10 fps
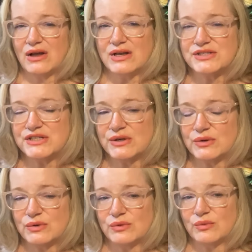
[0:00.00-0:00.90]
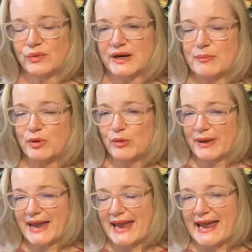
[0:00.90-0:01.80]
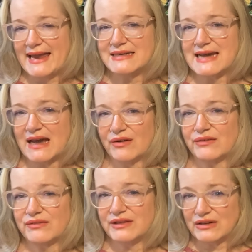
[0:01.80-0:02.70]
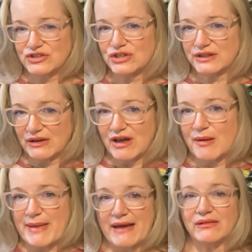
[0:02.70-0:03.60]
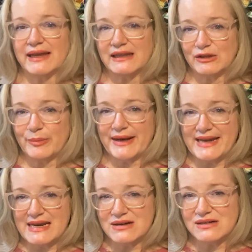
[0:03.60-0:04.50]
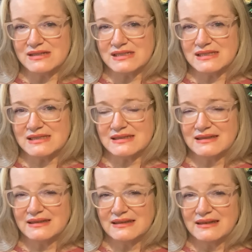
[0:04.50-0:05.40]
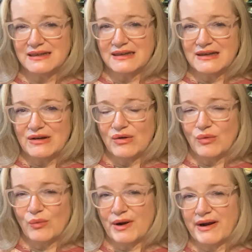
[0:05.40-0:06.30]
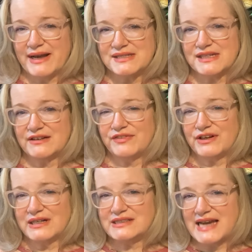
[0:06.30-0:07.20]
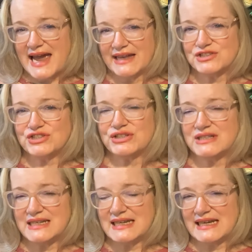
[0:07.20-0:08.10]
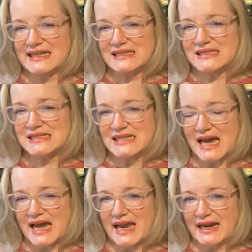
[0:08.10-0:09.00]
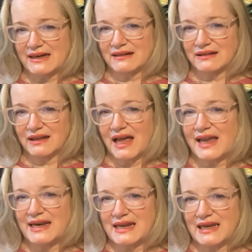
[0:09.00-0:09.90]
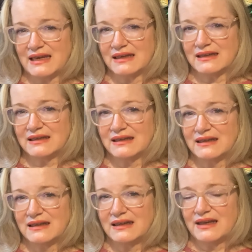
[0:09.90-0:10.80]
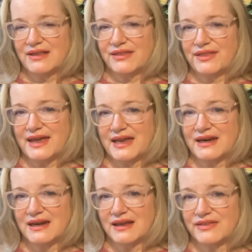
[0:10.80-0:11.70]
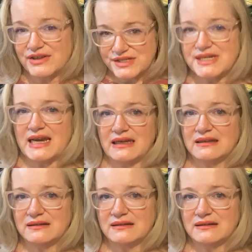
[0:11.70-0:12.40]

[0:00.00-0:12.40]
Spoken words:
also, when I pull my hand out, they'll come out like little bunny ears. Whereas if they're attached to the inside lining, then they'll stay.